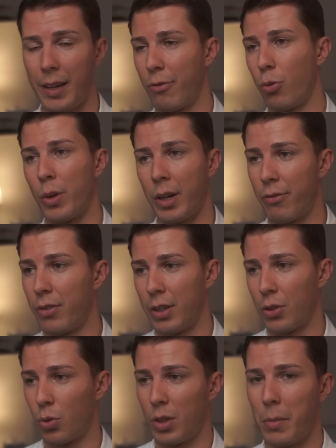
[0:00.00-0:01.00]
if we
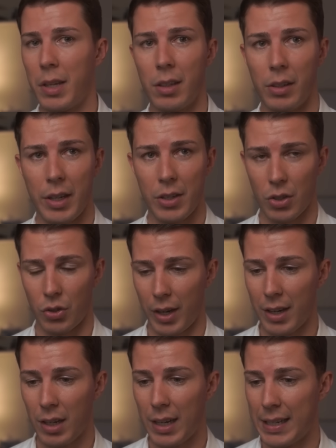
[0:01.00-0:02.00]
refer to the Middle Eastern
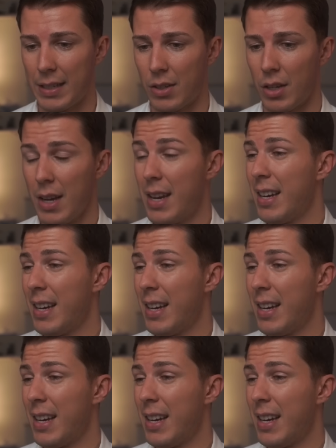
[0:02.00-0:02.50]
airlines,